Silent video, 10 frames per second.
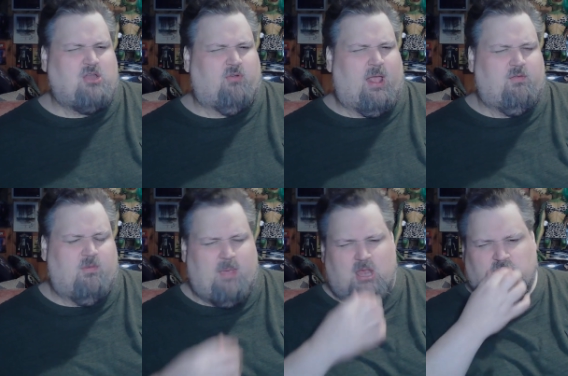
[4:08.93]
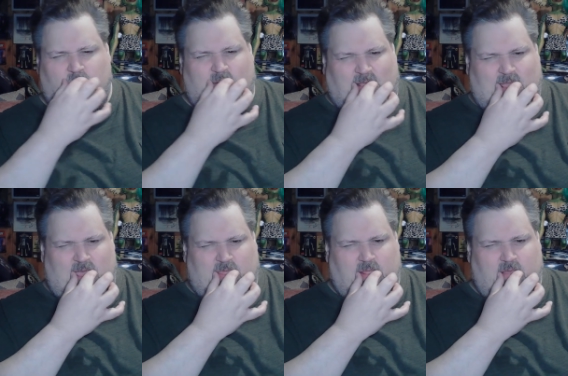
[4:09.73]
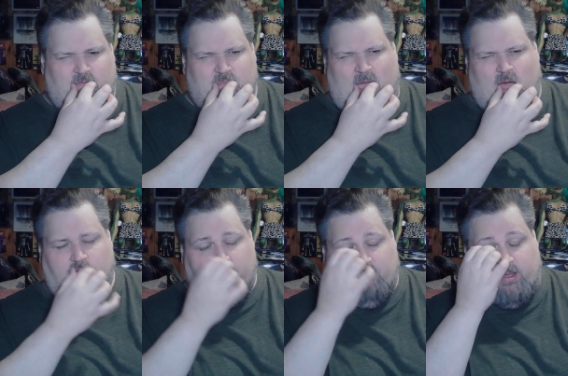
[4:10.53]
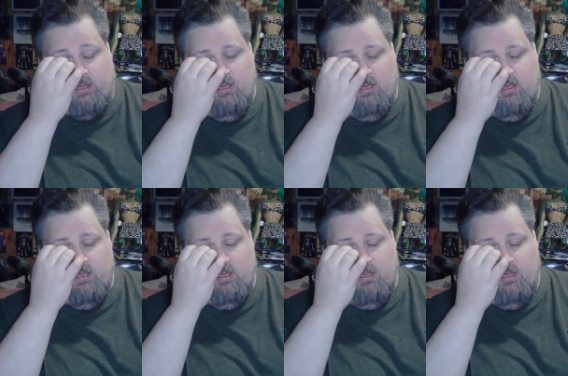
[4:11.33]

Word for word: transformation with like teeth in the mouth and like